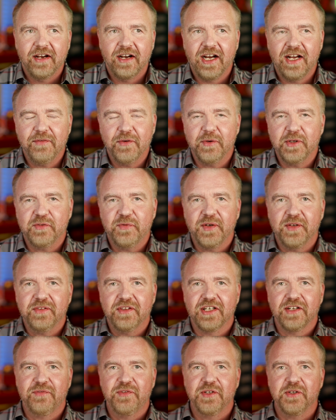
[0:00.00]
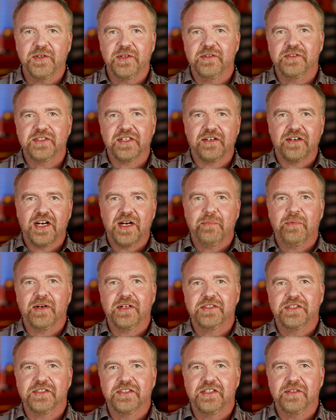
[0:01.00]
I've always felt that if you're using an
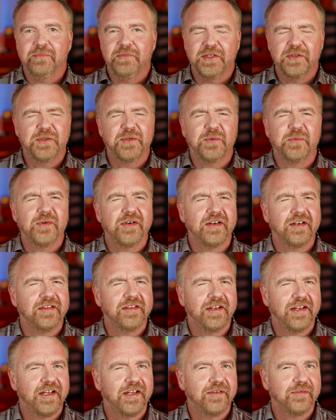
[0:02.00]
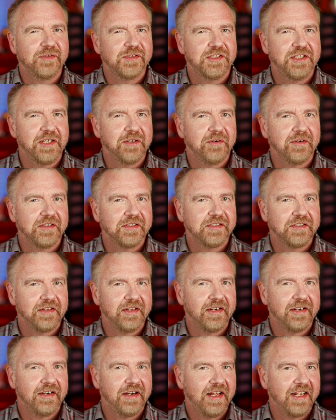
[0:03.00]
operating system, you don't want it to have secrets
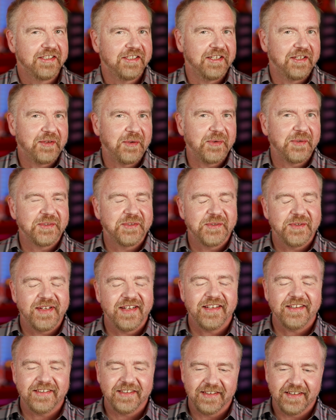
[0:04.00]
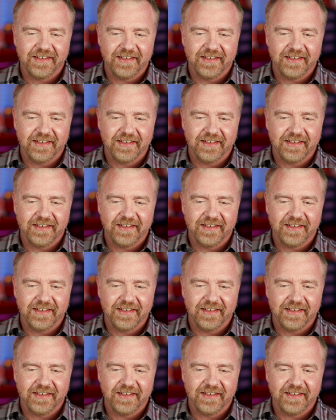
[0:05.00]
that it hasn't told you yet.